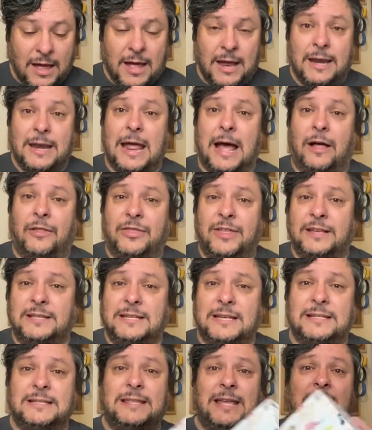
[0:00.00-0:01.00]
Now, this
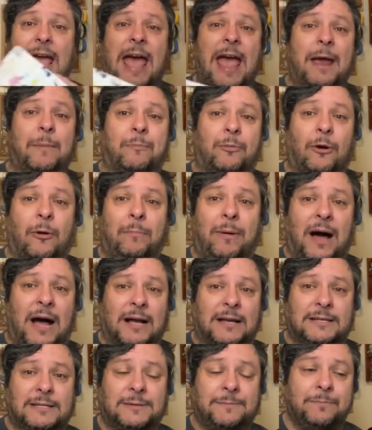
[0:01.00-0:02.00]
is the April
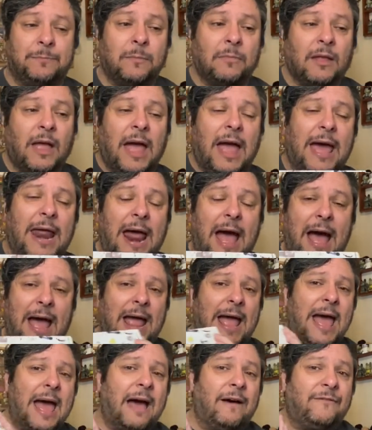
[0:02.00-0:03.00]
box, and I
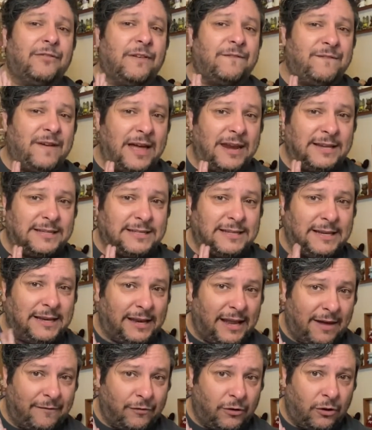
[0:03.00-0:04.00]
have the fantasy
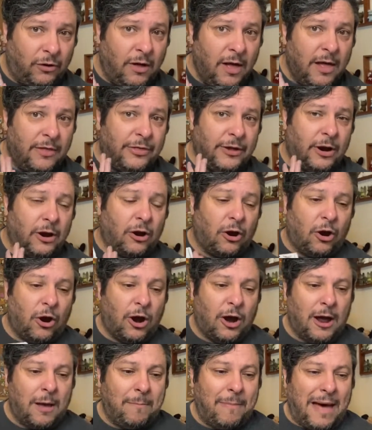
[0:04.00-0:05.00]
level. There
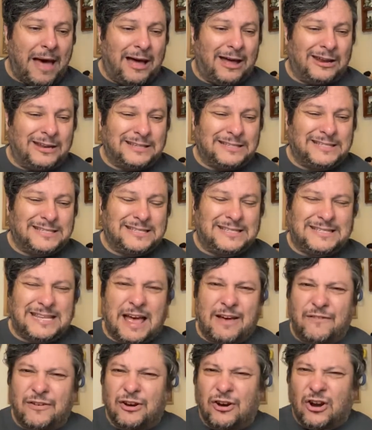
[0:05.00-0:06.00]
are about
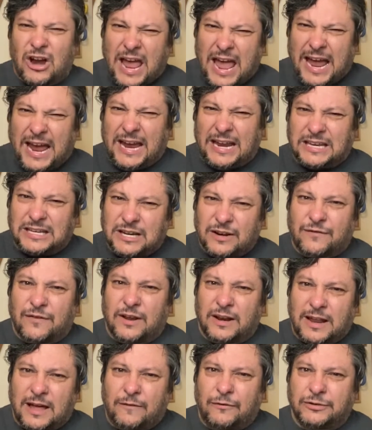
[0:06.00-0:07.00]
7 or 8
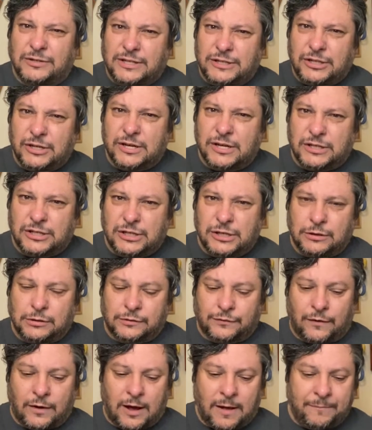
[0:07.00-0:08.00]
different levels that you can choose
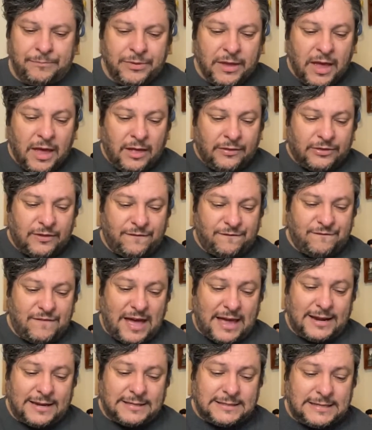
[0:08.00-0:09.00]
from. The
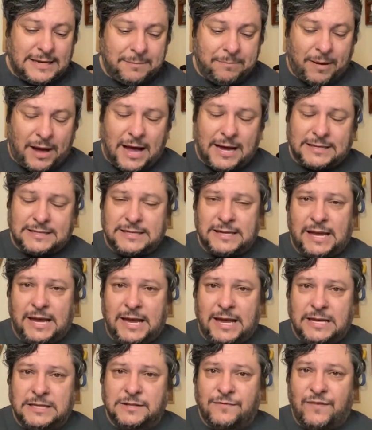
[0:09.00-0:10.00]
fantasy box
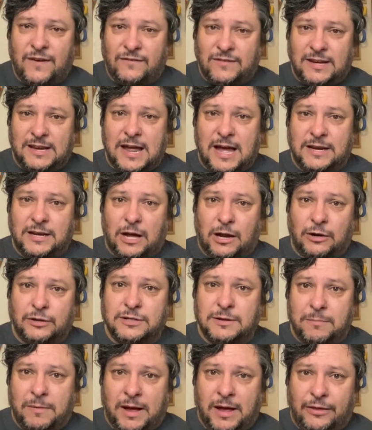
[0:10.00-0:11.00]
is $59
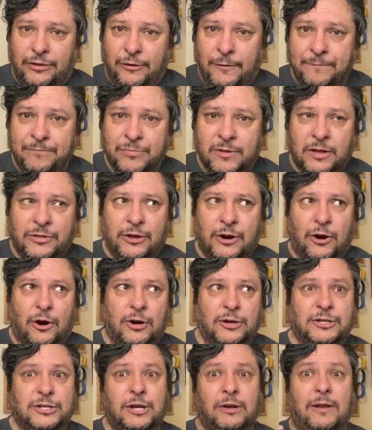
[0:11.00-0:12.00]
a month. There
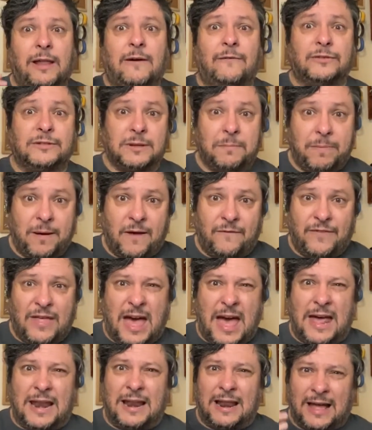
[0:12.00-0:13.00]
are 2 levels above
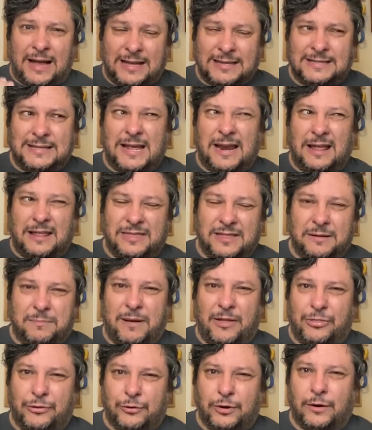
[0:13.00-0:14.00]
that, and like I said, I think
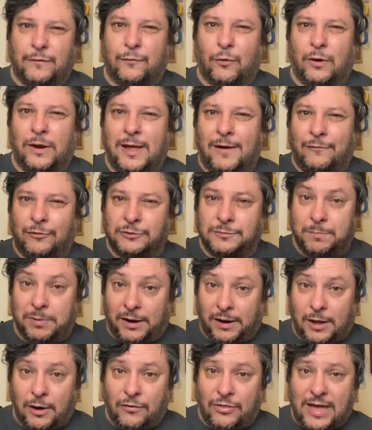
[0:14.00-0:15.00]
about 3 or 4 levels
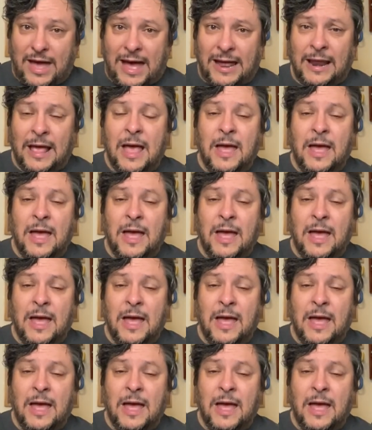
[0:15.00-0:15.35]
below that